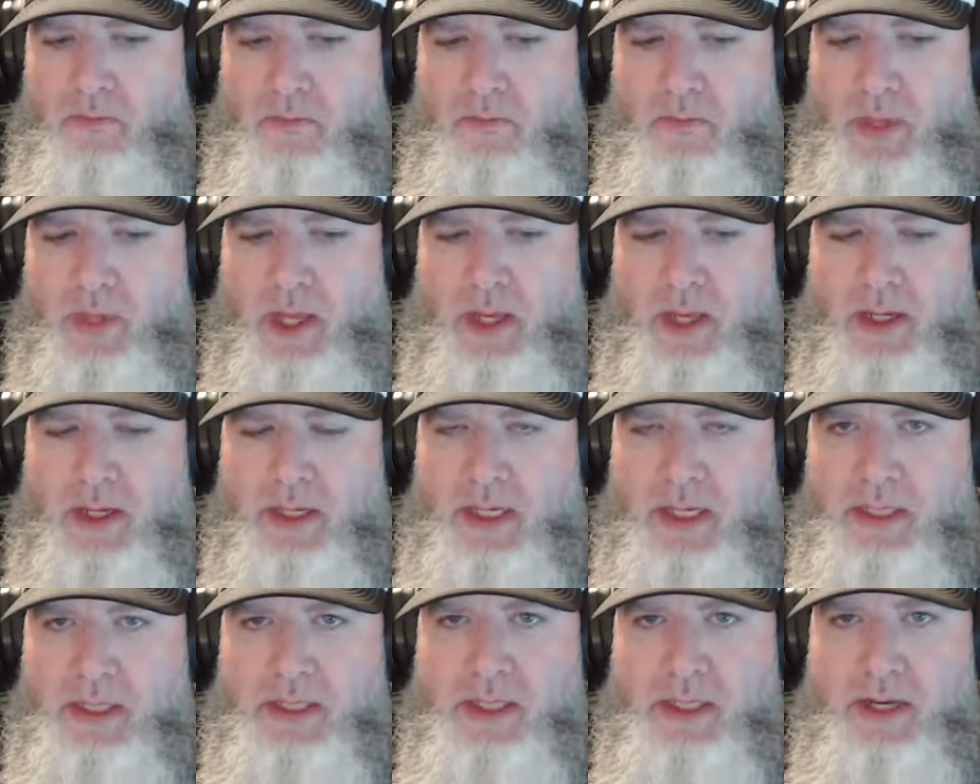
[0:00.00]
it
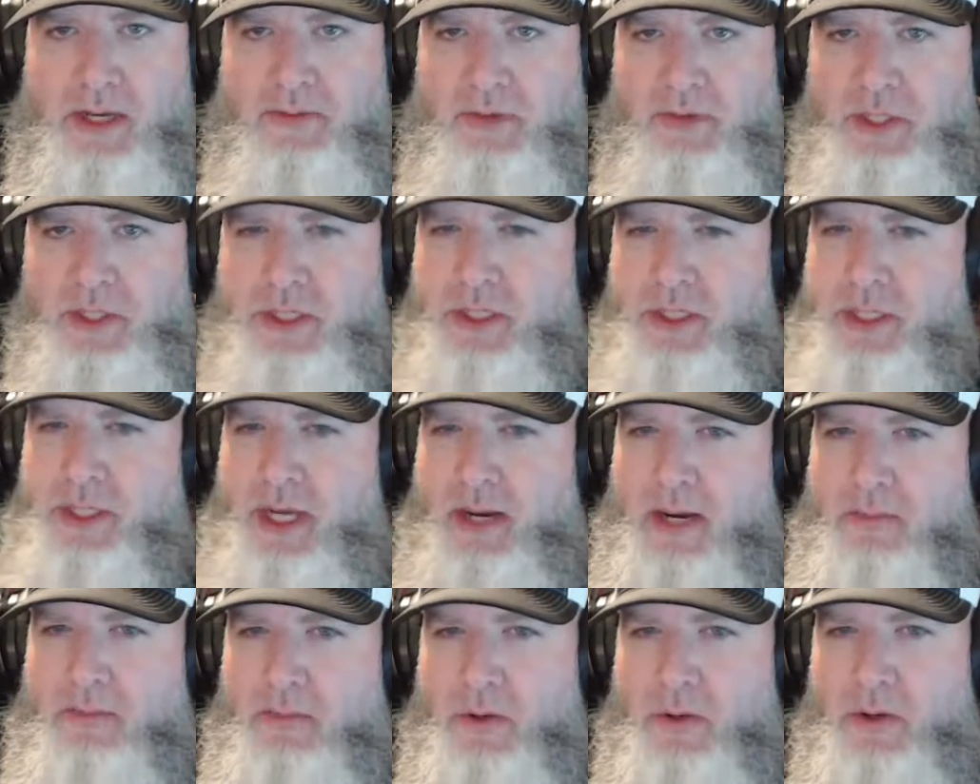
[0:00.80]
doesn't ever
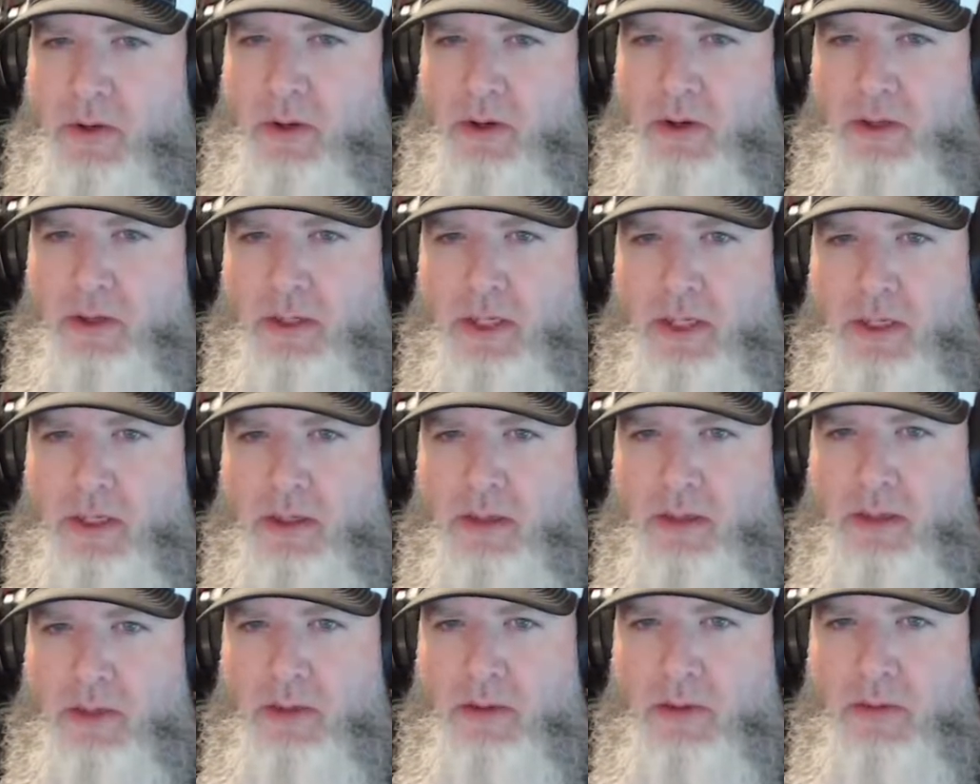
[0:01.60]
stop
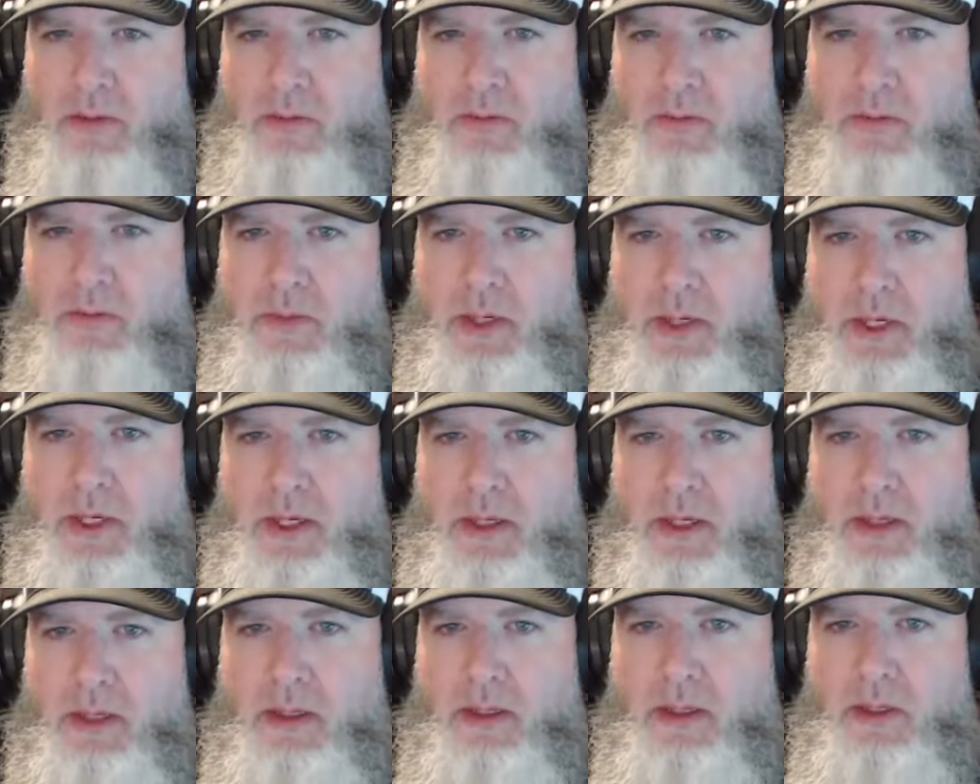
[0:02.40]
hurting,
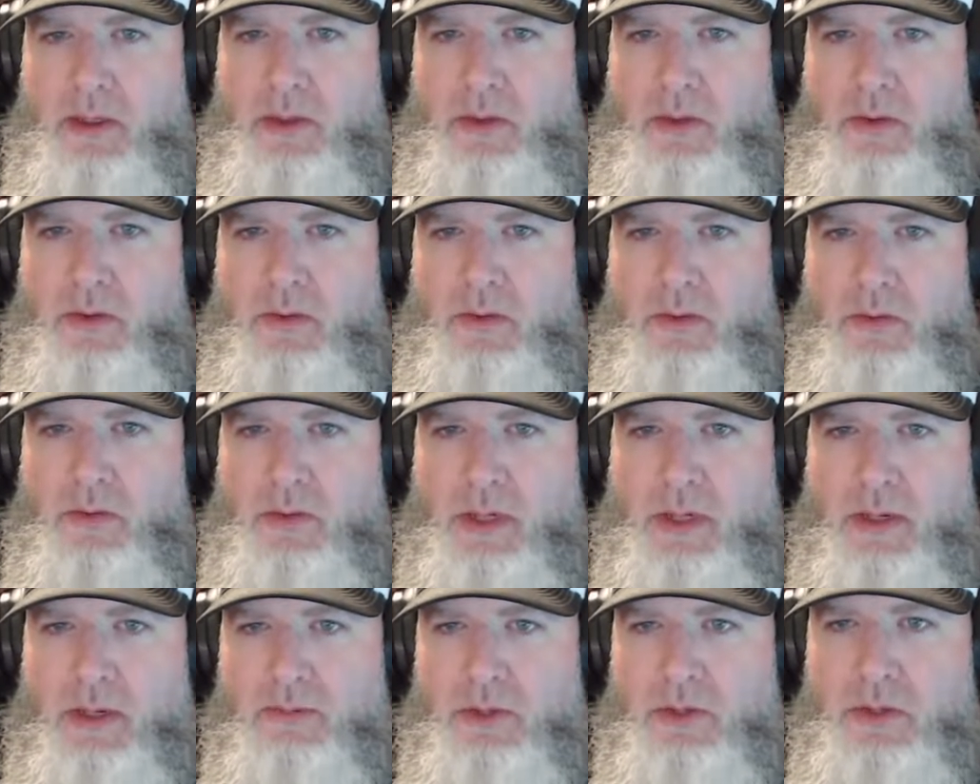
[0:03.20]
but you
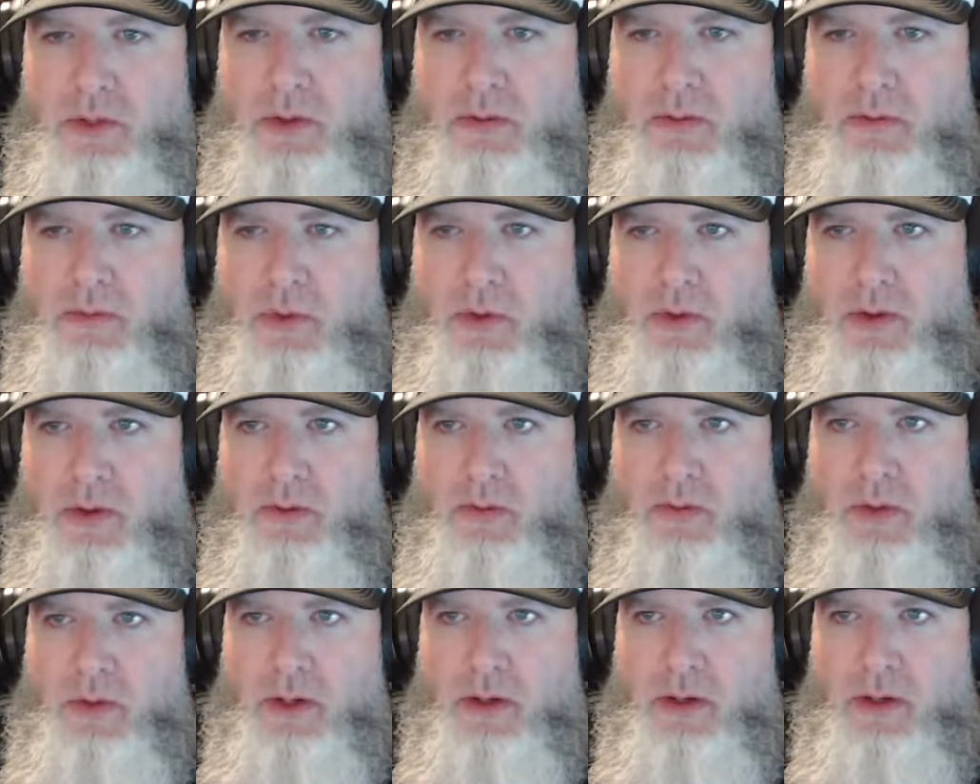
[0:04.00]
come to a point
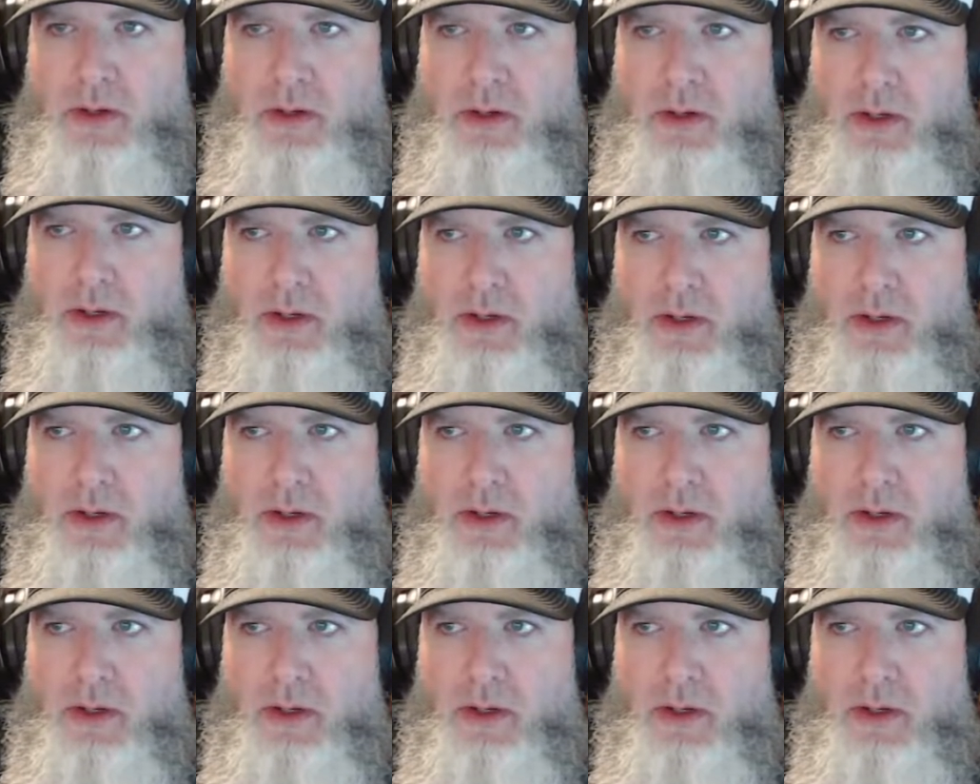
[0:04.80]
where